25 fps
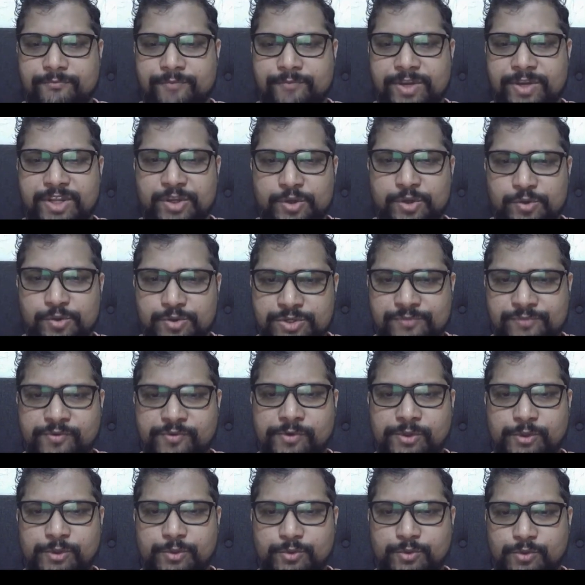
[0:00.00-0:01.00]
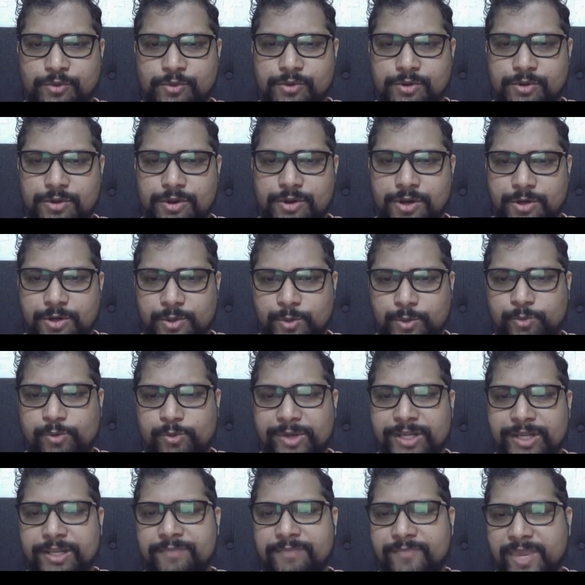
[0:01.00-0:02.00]
with a useful tool to
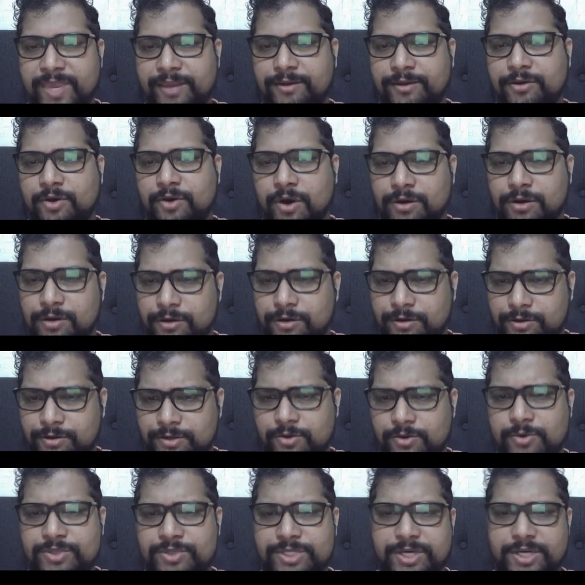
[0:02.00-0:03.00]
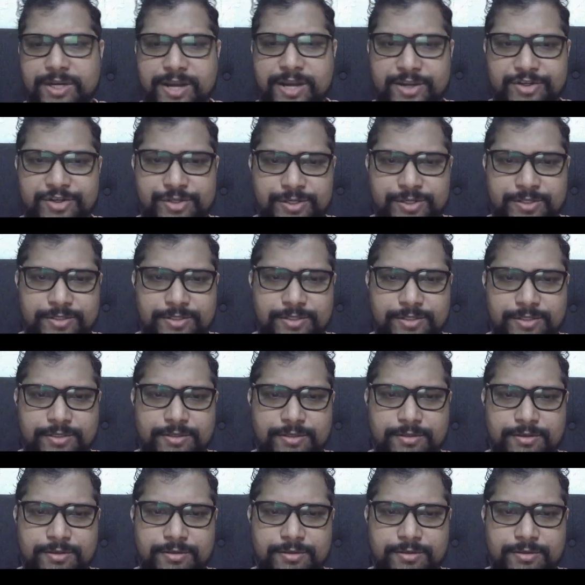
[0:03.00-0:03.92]
quickly make course corrections.